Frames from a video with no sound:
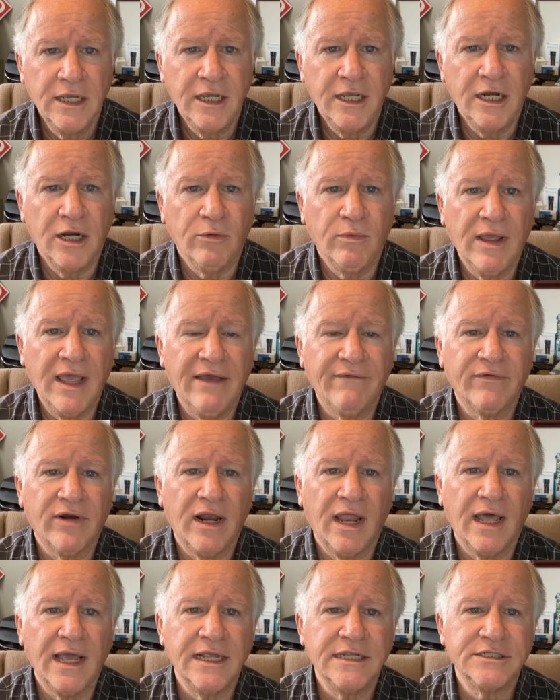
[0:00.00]
We have
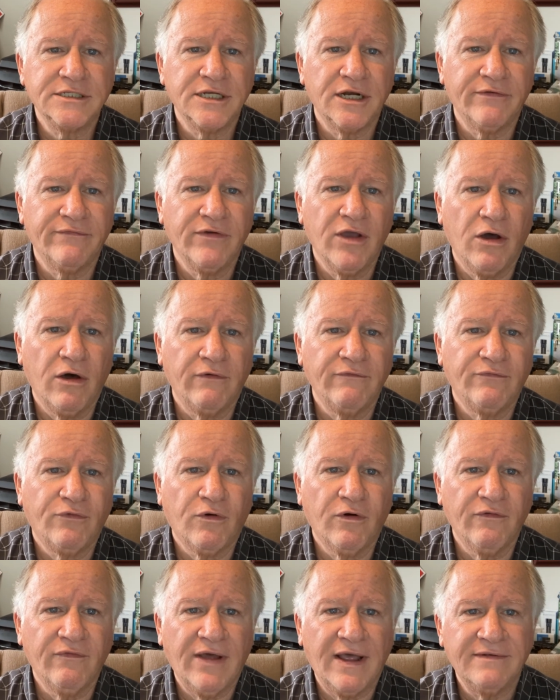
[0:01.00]
clients that have gone
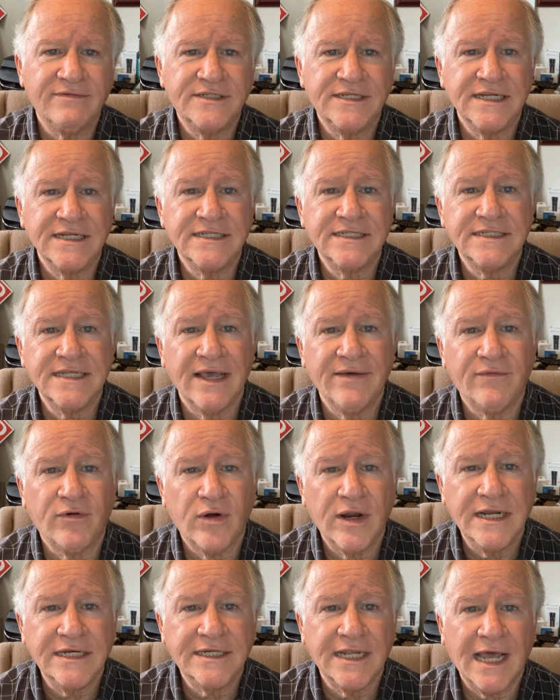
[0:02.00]
4, 5, 6, 7,
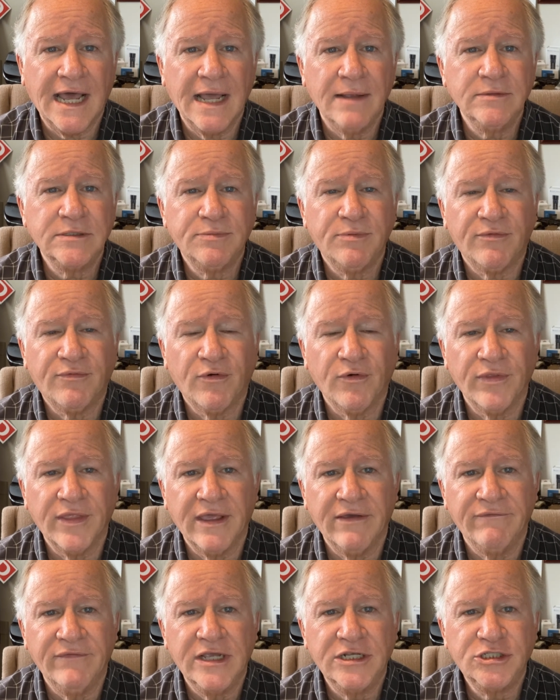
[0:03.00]
or 8 times before
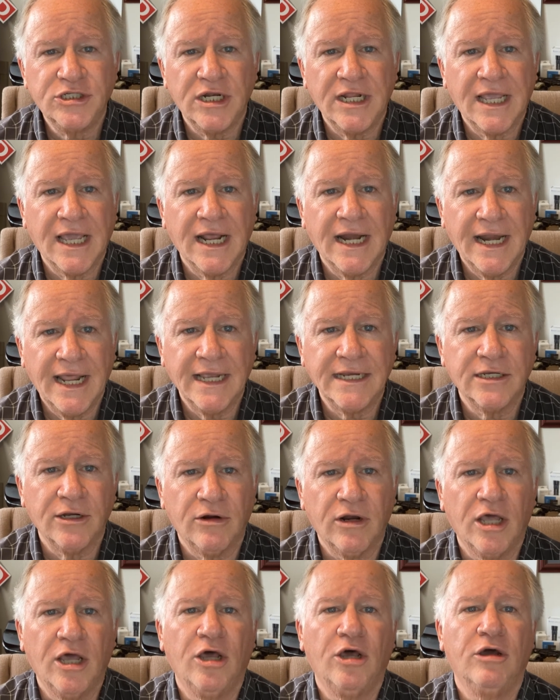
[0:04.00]
they eventually connect
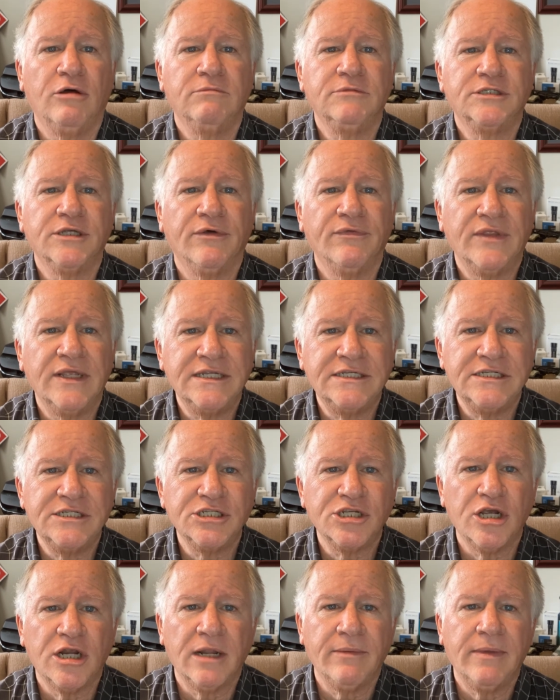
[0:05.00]
on a home. So this
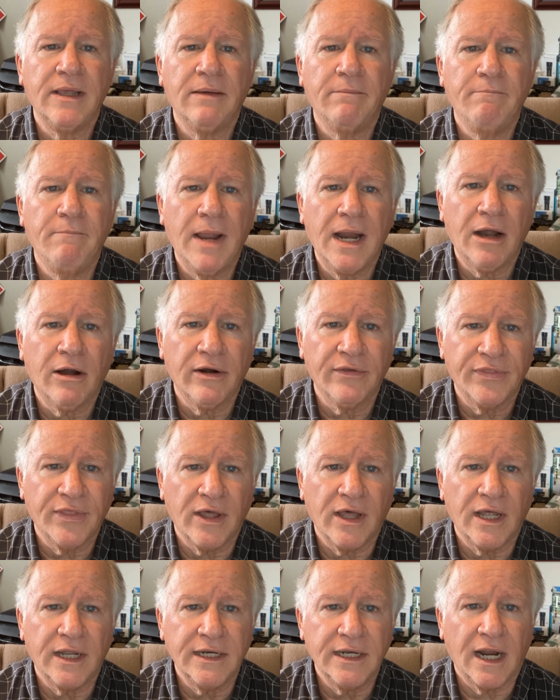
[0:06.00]
is going to be a
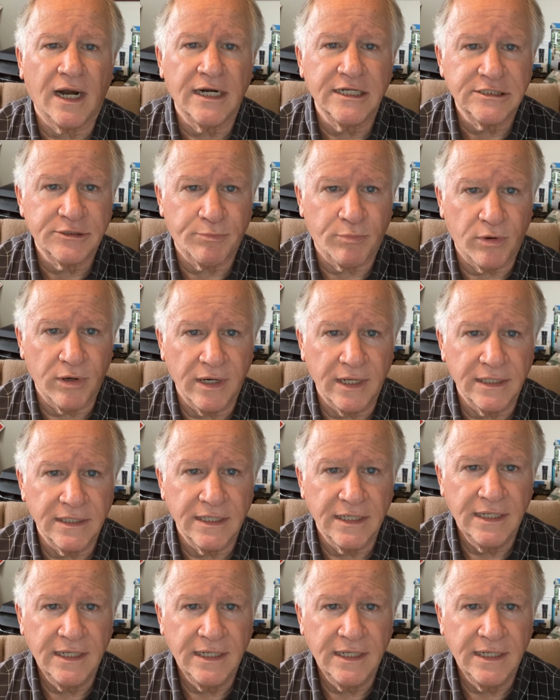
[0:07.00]
marathon, not a sprint.